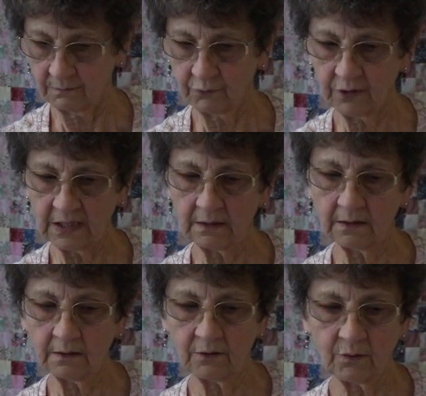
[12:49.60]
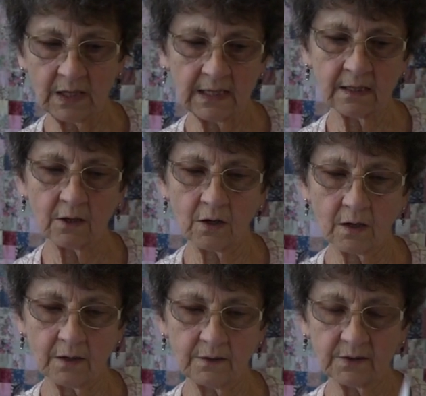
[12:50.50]
Pretty little greeting
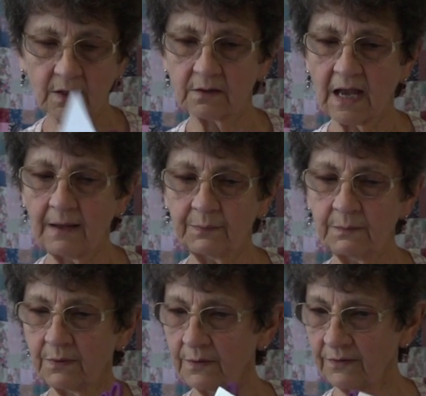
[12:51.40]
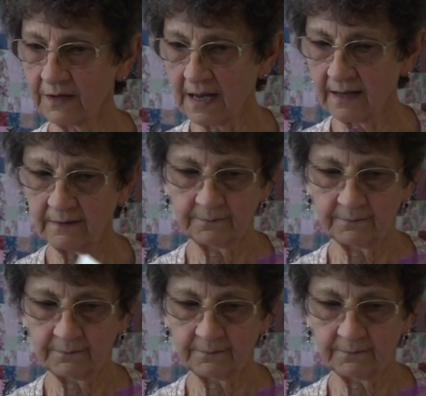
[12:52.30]
card, says happy birthday.